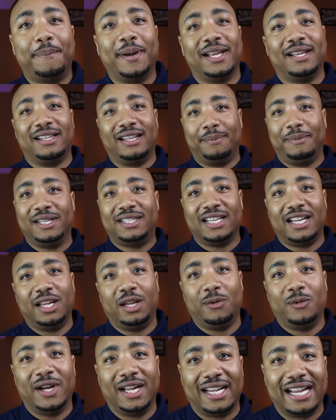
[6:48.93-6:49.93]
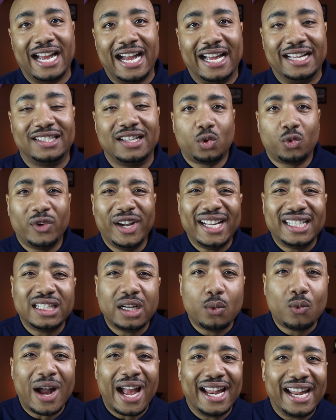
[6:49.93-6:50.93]
But let me tell you what, guys, the
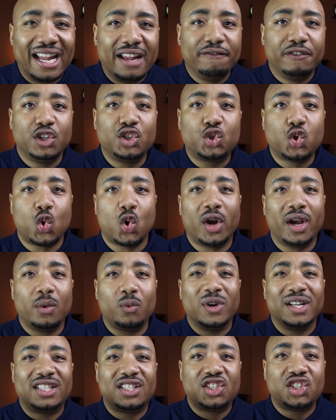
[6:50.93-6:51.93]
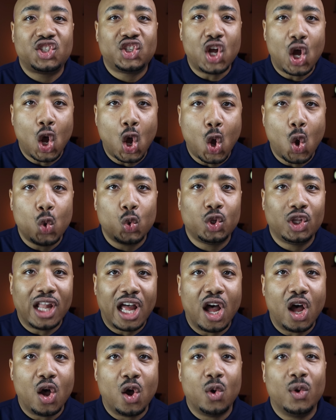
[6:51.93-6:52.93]
reason why inventory was so
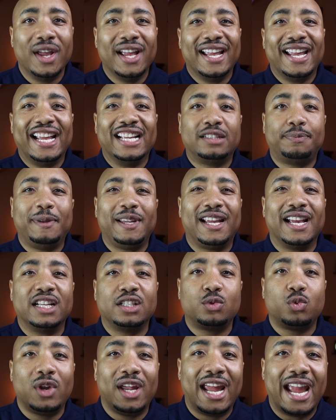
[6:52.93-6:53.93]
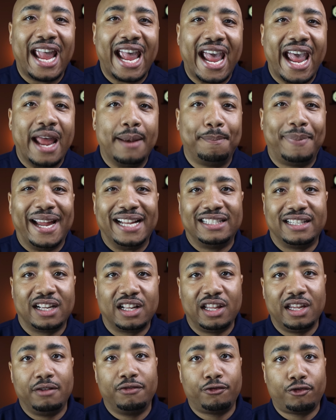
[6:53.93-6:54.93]
low is because we had
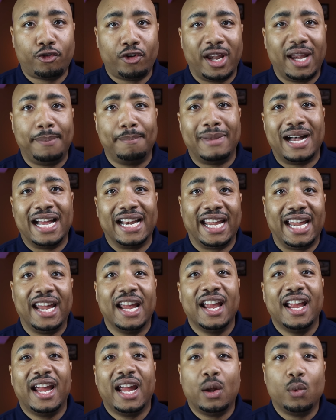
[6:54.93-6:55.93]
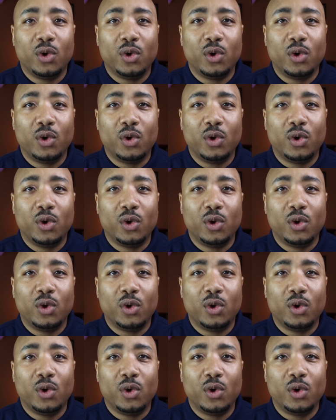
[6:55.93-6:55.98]
basically free money.